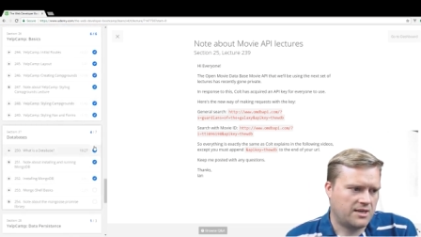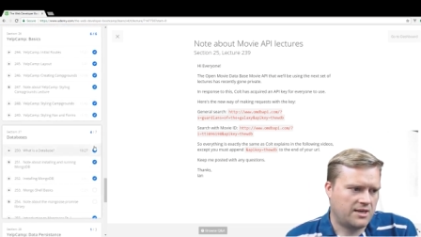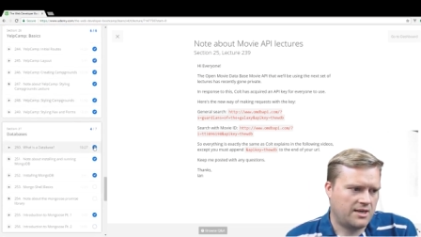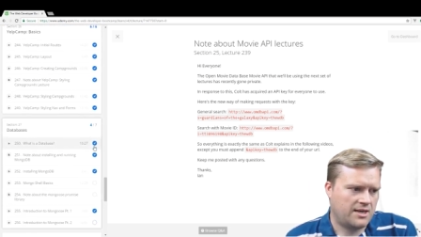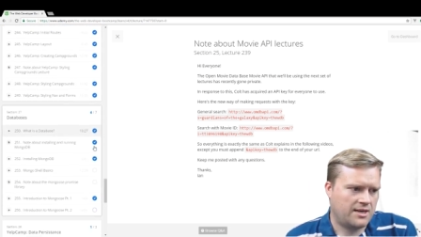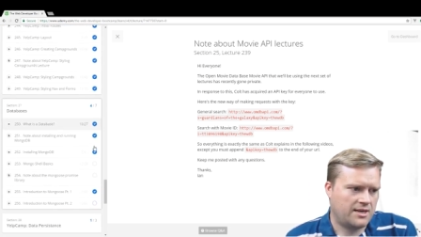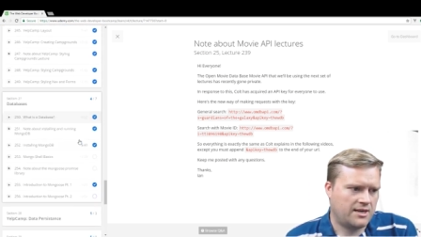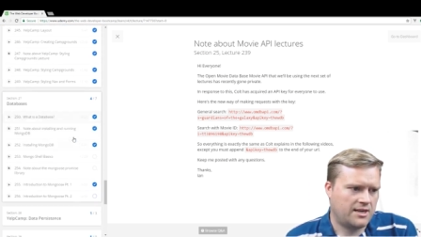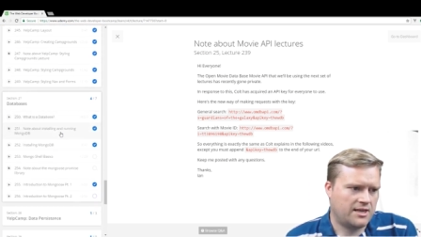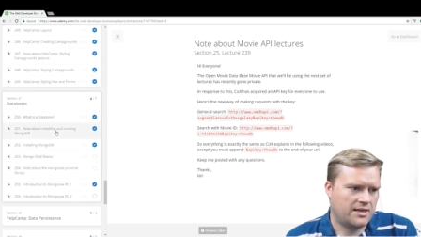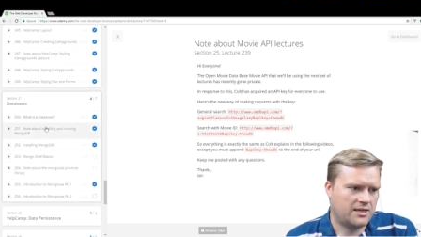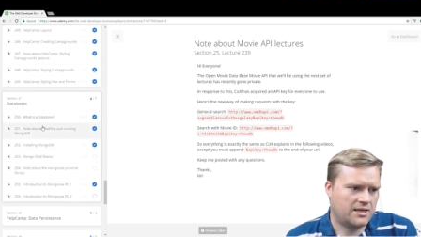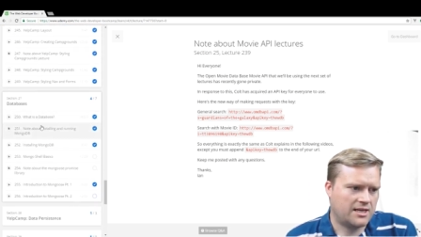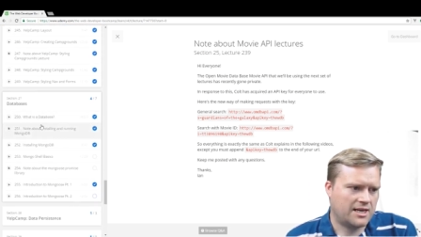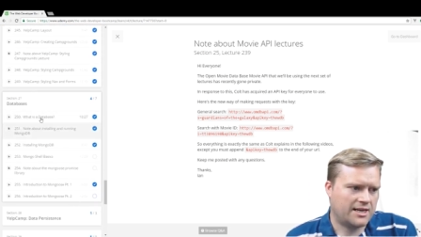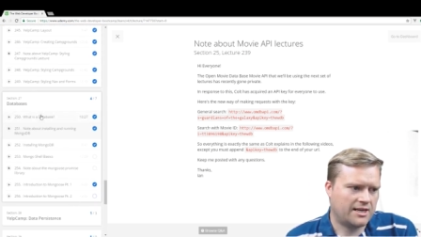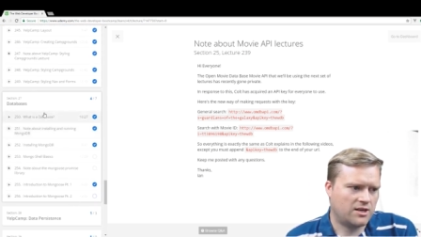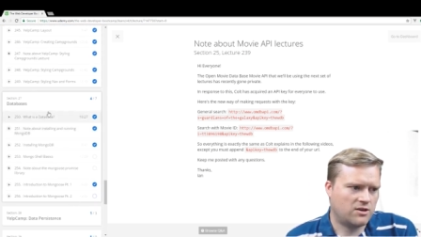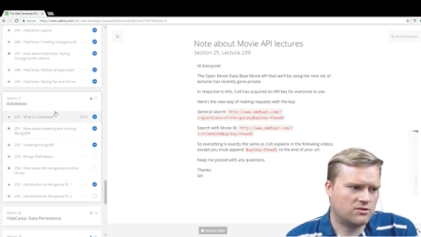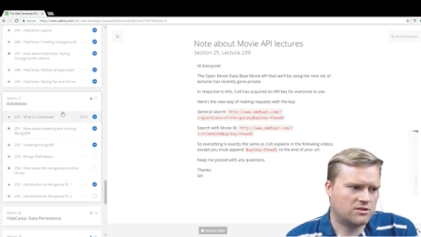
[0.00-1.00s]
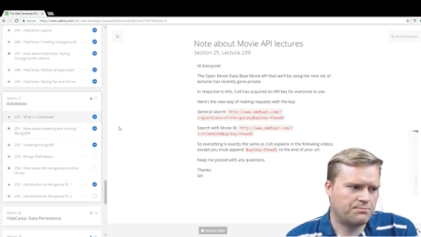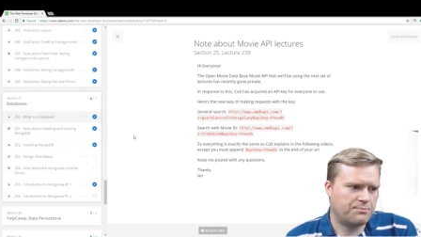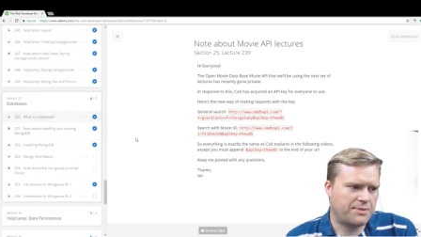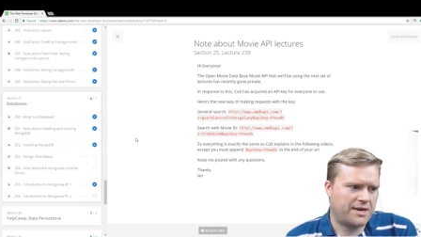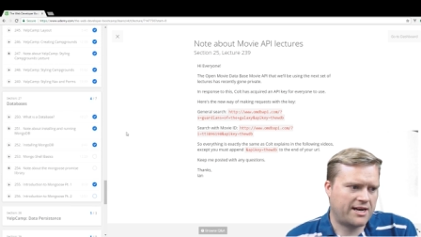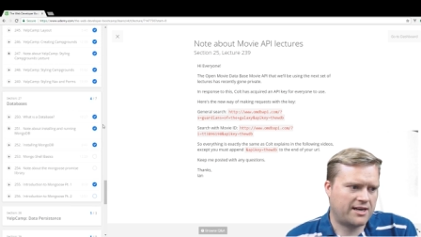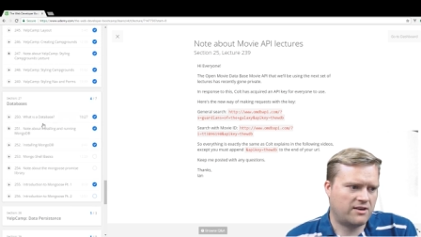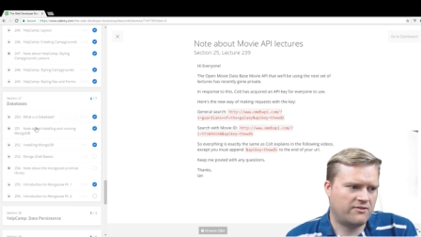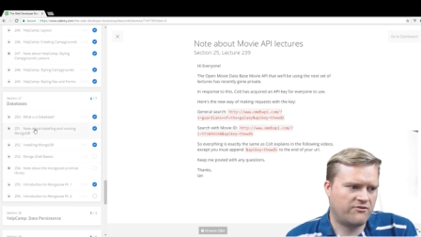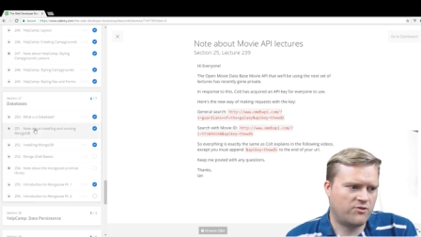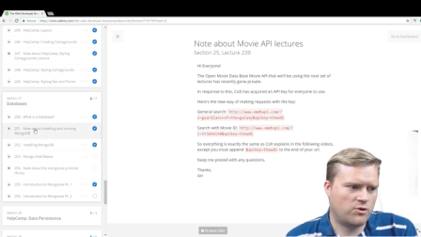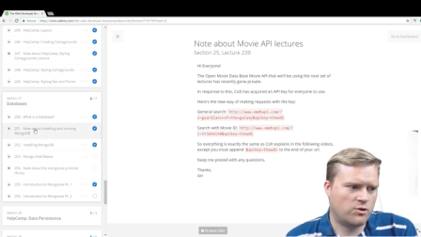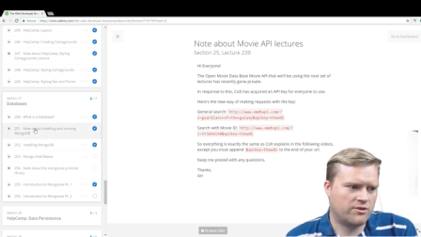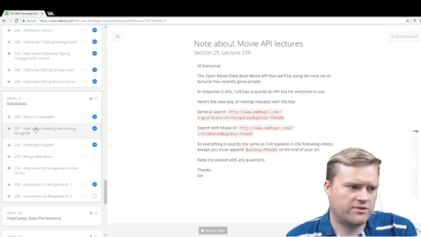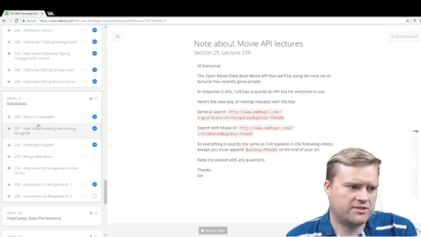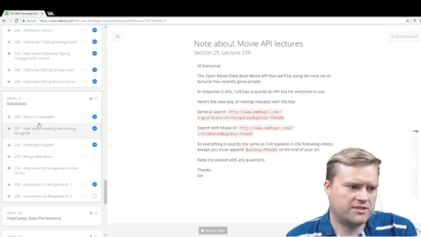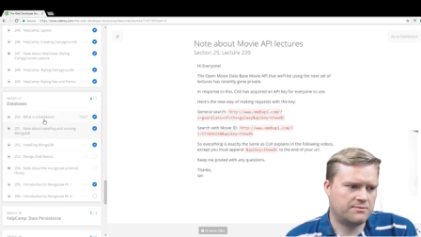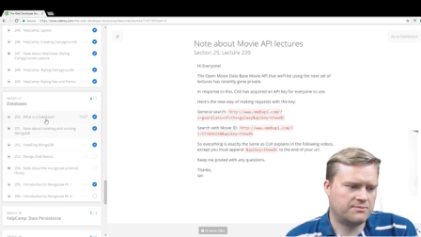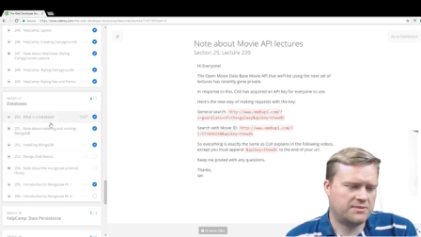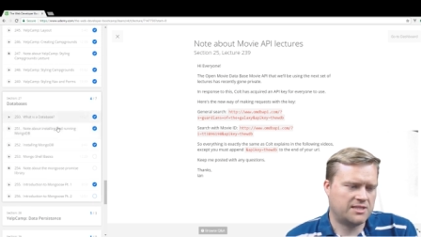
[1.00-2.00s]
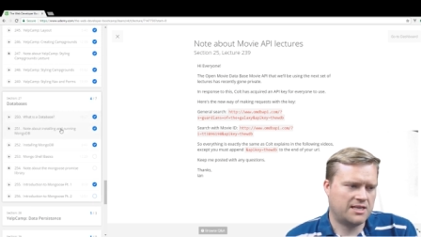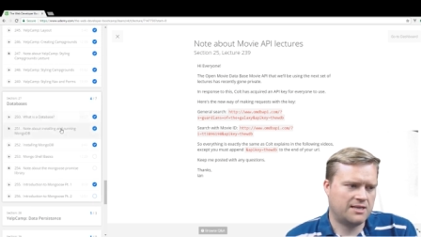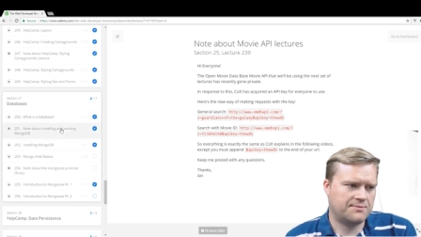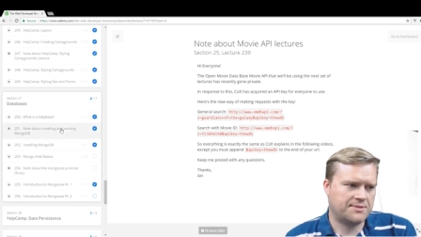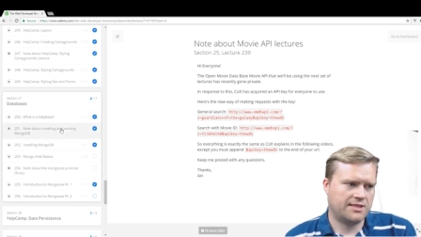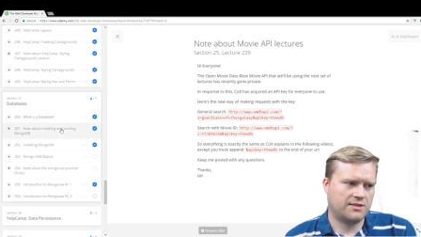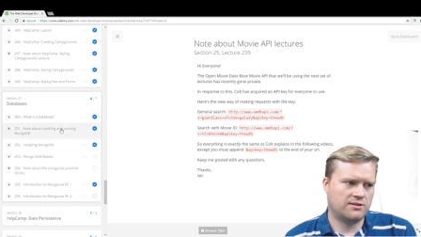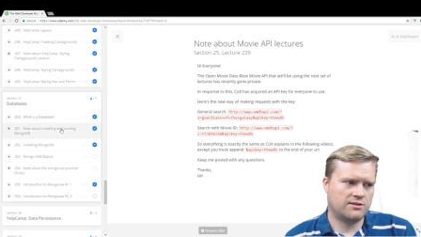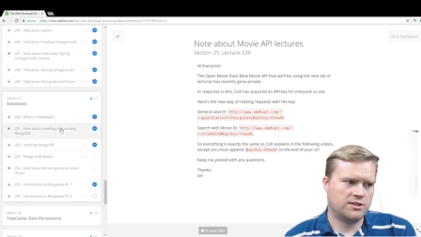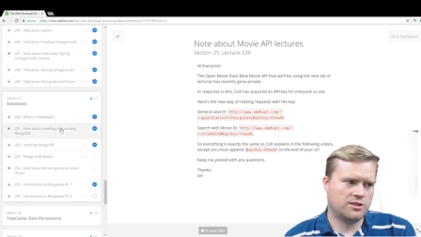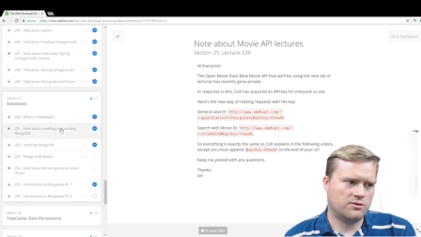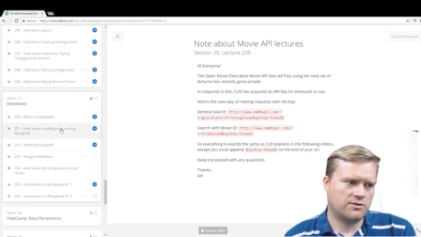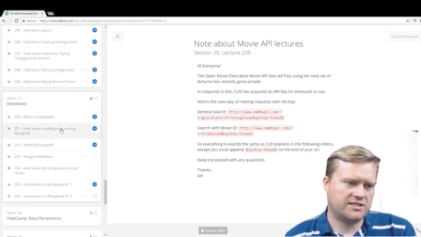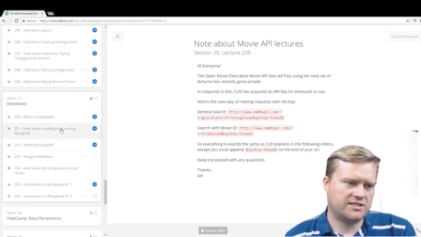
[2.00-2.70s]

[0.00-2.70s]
Uh, he kind of goes back and forth. Sometimes he'll do a